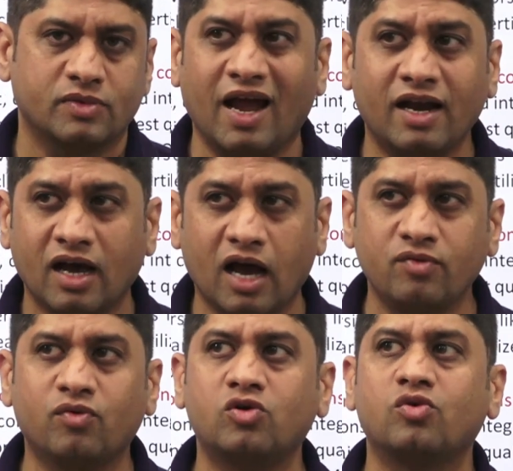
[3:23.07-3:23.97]
And I
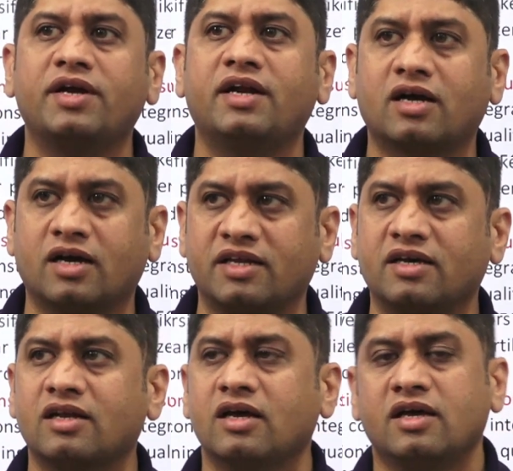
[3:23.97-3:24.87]
want to lead a
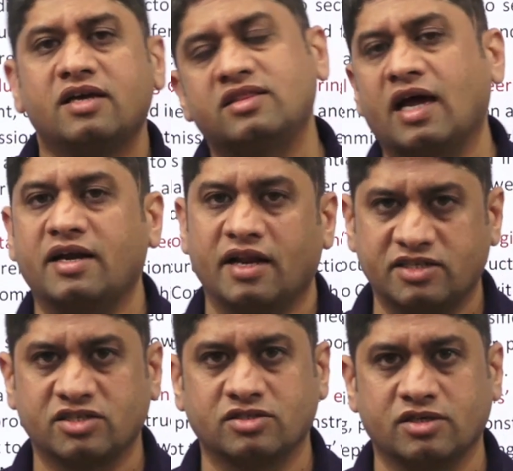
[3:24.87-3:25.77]
career in that
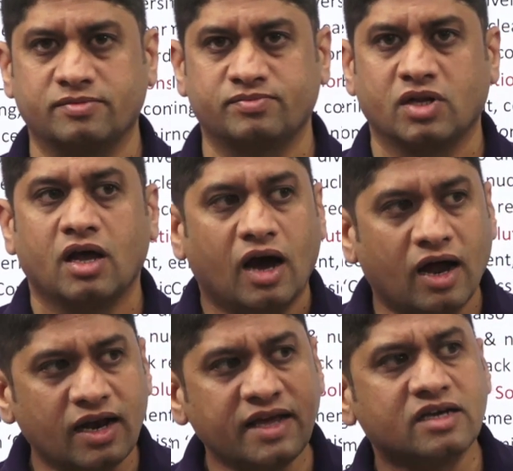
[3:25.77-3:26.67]
direction, sir.
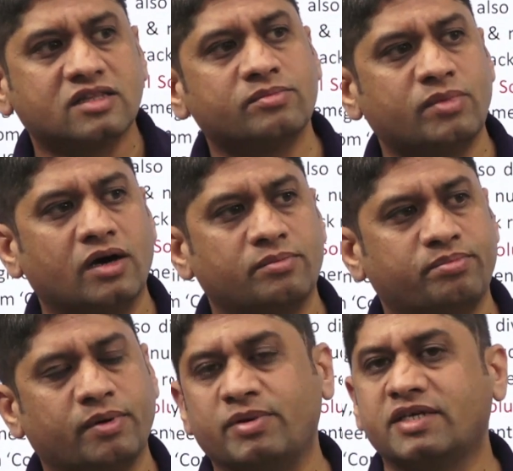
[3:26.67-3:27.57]
Unlike other
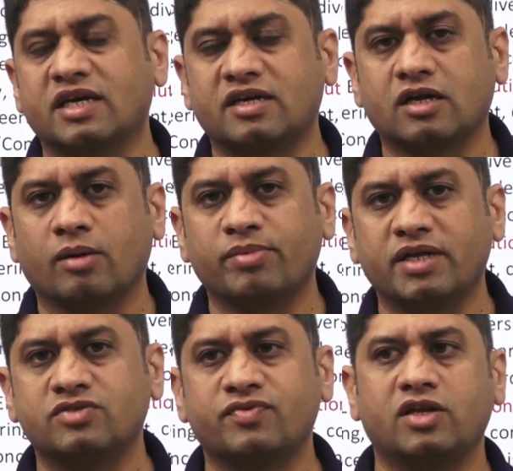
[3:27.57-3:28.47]
public sector
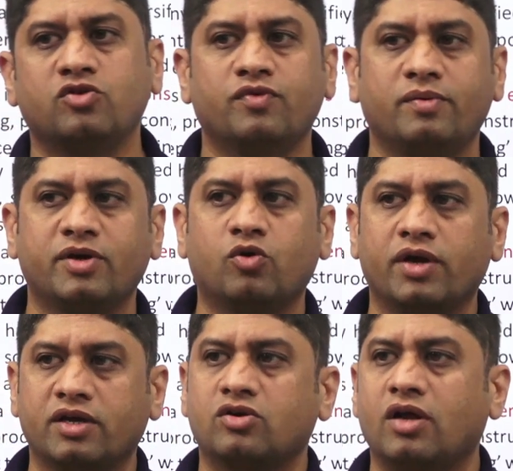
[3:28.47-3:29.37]
companies where you will be
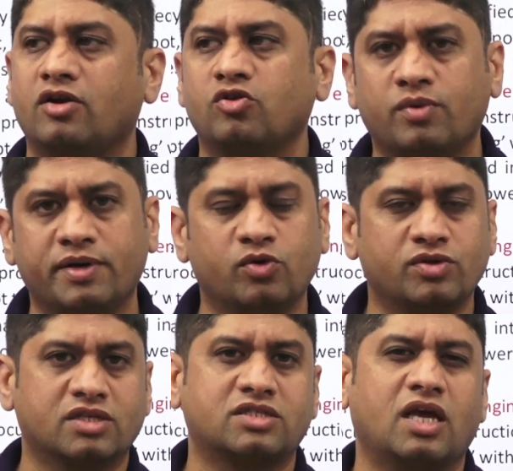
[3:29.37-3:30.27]
going and you will be doing
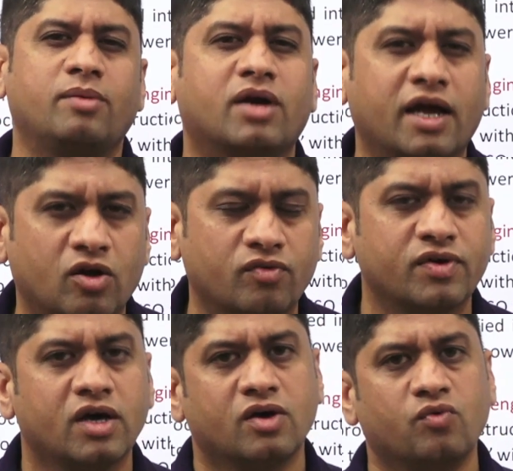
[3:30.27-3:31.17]
the same kind of
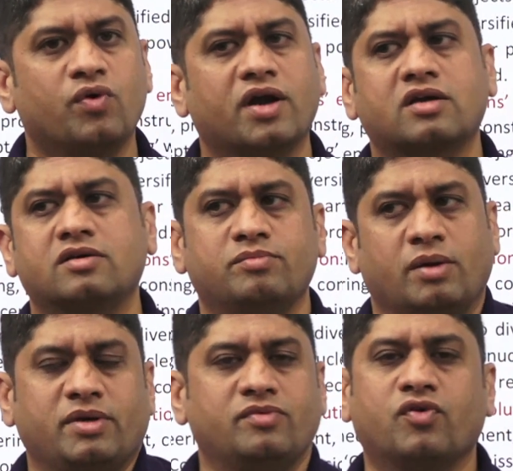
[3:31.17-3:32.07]
work
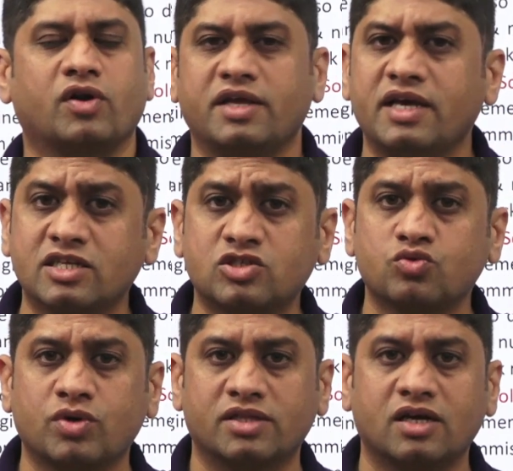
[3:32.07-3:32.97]
maybe for years
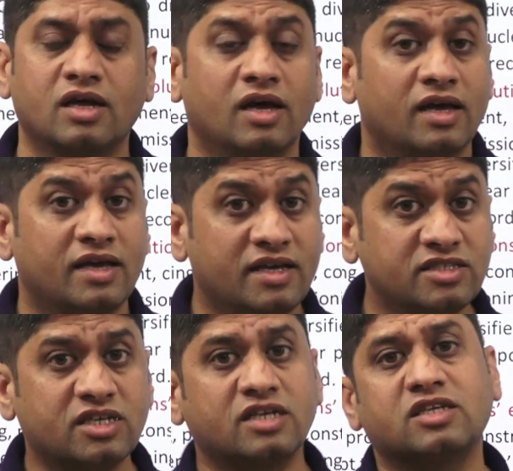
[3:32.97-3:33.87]
together,
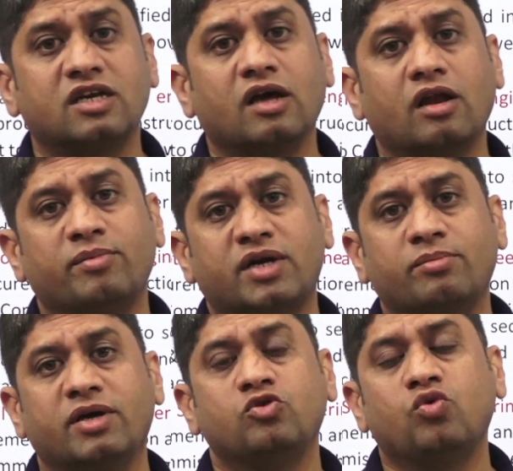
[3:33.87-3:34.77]
Engineers India Limited
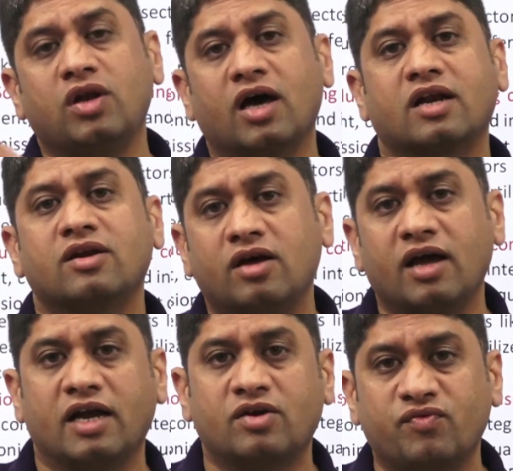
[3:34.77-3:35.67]
may you learn
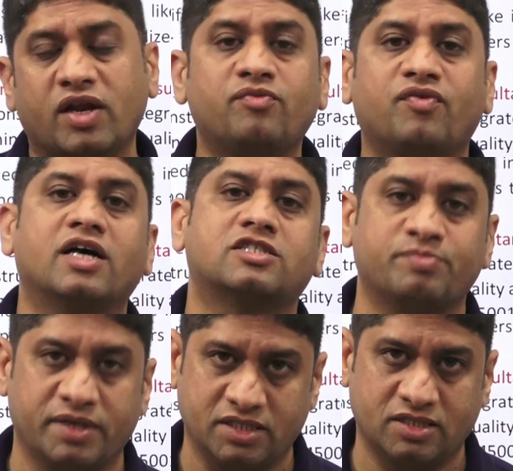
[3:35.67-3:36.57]
at very fast
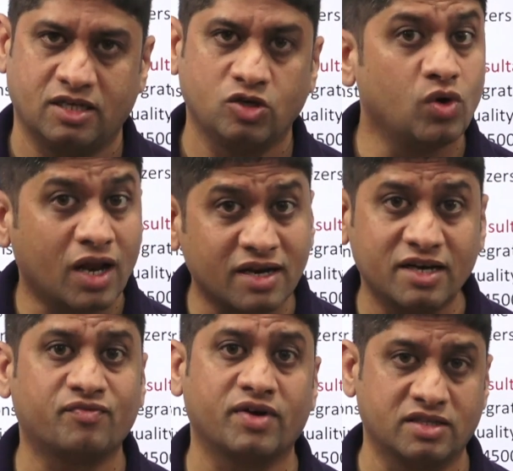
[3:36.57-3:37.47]
pace. You learn
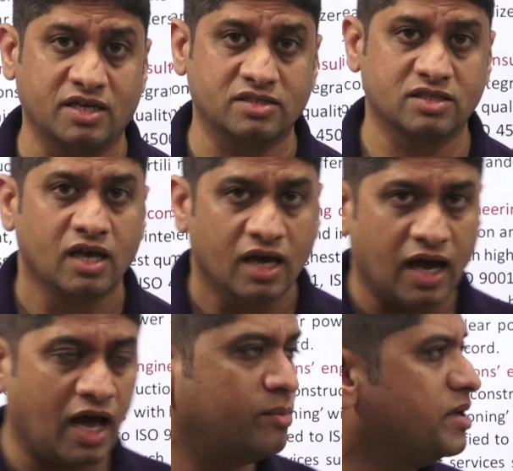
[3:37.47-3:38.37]
different things.
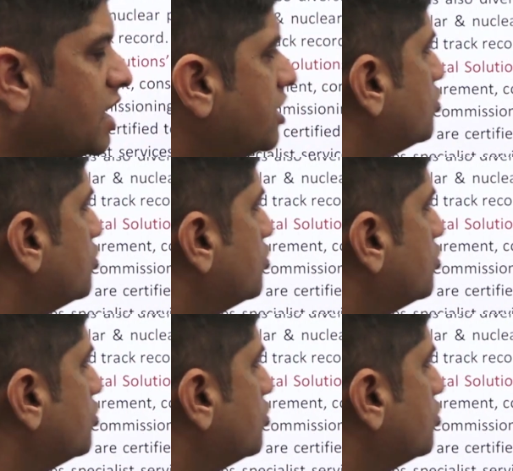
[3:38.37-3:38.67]
I will be telling